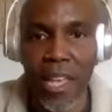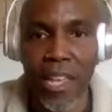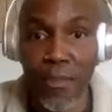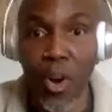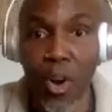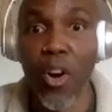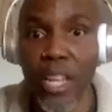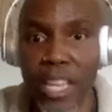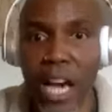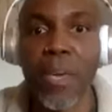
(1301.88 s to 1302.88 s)
And if you're
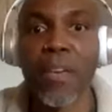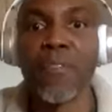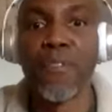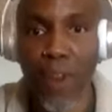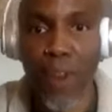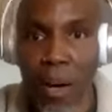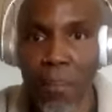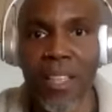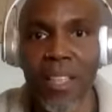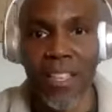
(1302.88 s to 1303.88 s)
already coming
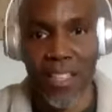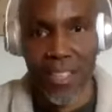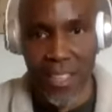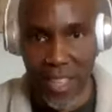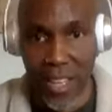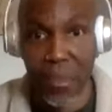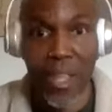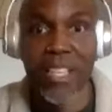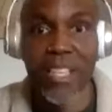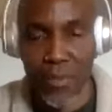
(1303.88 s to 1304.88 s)
from a
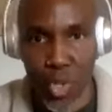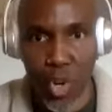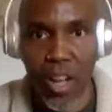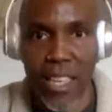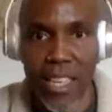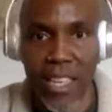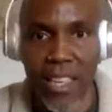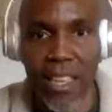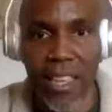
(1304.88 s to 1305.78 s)
place of trying,